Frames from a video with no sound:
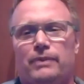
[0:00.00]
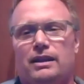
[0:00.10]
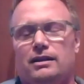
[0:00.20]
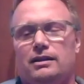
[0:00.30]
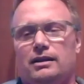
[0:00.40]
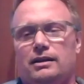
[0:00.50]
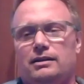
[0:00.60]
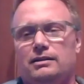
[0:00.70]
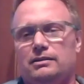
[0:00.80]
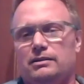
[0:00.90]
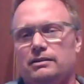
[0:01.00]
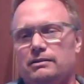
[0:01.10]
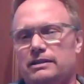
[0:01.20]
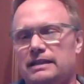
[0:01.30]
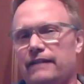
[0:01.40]
uh,
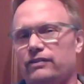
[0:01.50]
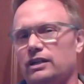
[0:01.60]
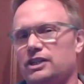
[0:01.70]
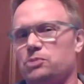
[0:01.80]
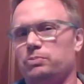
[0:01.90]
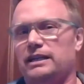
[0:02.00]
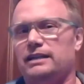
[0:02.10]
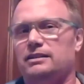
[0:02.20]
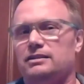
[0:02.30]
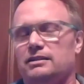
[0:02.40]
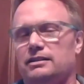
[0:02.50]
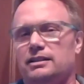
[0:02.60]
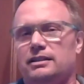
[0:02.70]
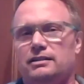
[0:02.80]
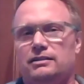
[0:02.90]
never explaining to the
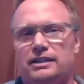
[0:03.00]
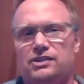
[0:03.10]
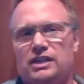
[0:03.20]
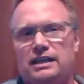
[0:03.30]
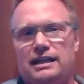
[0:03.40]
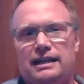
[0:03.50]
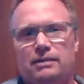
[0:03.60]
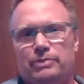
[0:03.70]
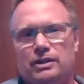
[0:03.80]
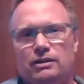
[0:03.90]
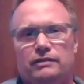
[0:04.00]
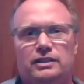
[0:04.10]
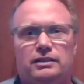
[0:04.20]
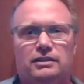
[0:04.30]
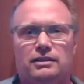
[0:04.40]
kid like say i had a parent of
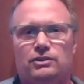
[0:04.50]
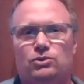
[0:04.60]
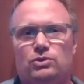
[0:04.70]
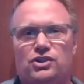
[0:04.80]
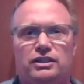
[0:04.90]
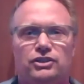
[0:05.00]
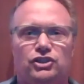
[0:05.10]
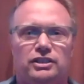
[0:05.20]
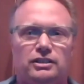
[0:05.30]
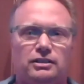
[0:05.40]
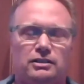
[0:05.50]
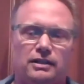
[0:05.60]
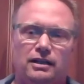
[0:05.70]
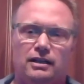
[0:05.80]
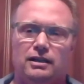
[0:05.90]
an, uh, who was an engineer
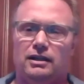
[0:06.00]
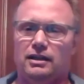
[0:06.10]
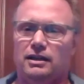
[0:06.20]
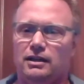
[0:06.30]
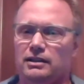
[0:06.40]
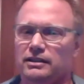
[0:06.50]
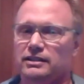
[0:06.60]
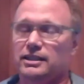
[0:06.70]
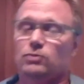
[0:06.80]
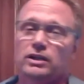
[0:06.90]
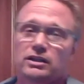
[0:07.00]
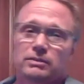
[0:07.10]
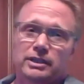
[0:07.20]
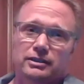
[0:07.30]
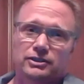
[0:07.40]
uh, and the kid wanted to
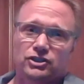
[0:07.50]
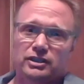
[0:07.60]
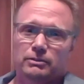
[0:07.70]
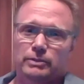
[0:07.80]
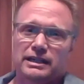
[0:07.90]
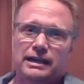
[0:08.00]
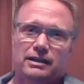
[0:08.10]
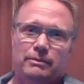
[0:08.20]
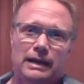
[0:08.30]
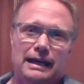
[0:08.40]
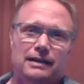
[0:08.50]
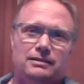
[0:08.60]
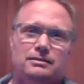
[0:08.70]
be an engineer but he hated math